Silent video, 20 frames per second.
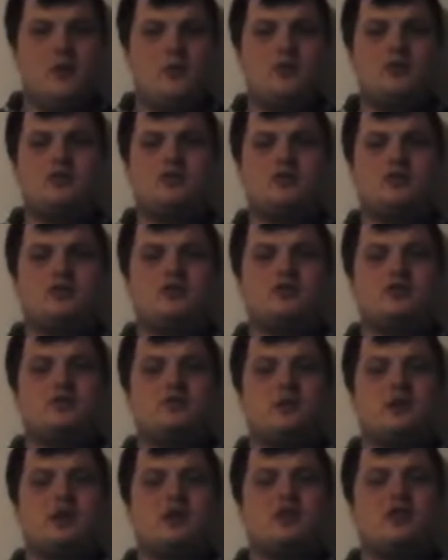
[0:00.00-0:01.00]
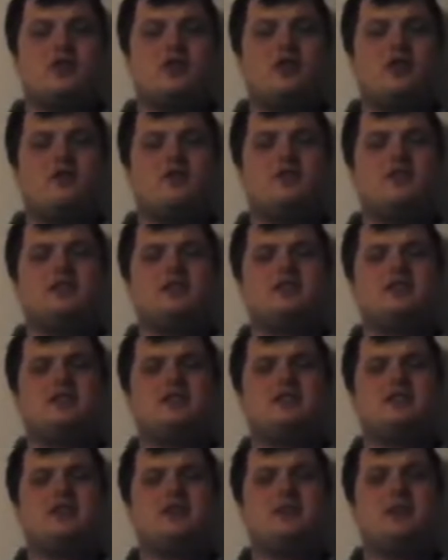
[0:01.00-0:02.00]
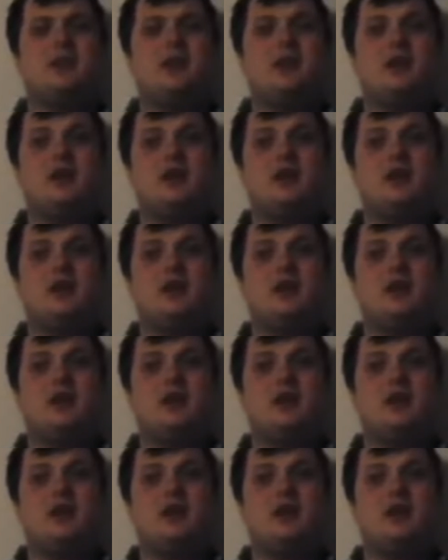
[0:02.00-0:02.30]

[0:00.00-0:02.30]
When Scrooge McDuck visits him,